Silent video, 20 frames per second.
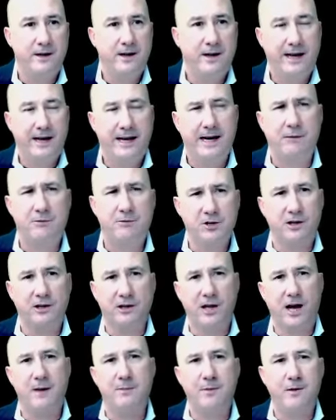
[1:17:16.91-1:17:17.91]
And I was
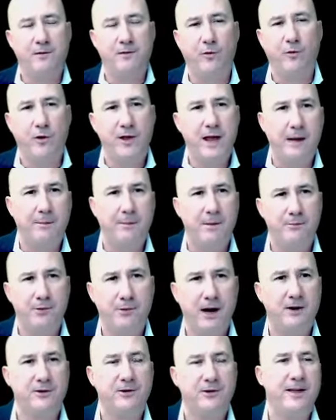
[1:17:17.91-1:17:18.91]
online before that, but
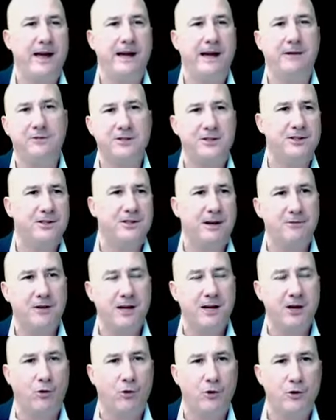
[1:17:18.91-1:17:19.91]
prior to that, I would get
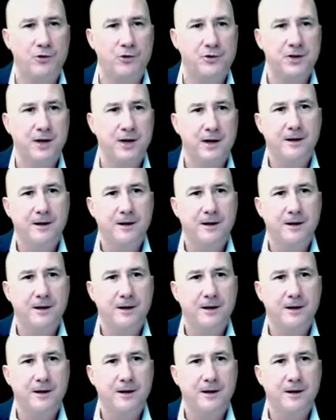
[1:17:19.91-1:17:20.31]
orders.